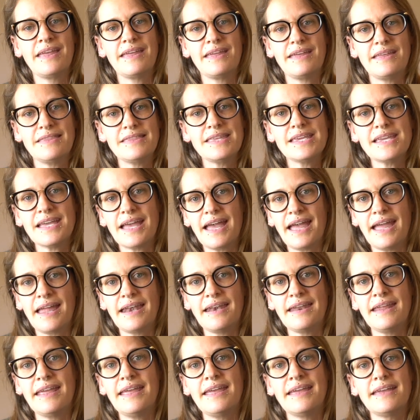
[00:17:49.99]
In the
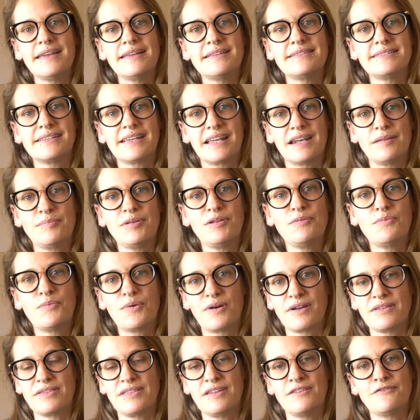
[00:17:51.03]
end, it's going to be
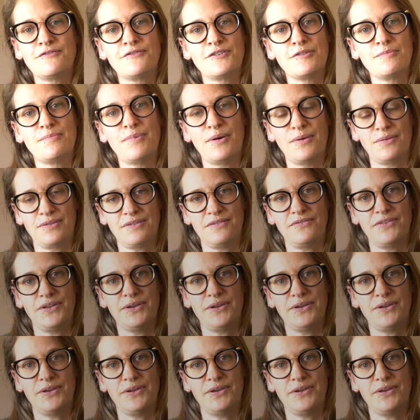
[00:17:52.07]
worth it for both of